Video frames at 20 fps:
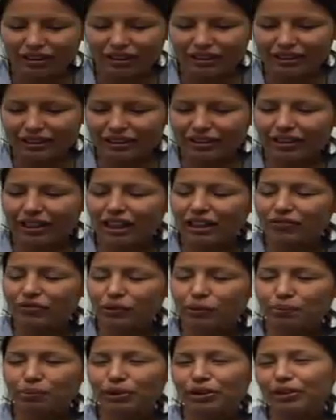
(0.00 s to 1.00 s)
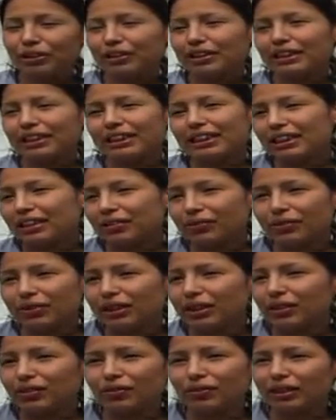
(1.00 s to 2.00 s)
It's still kind of a blur and I still
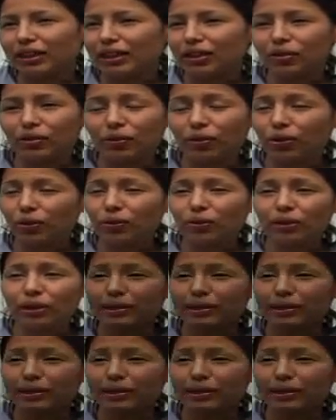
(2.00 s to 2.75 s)
really don't like going through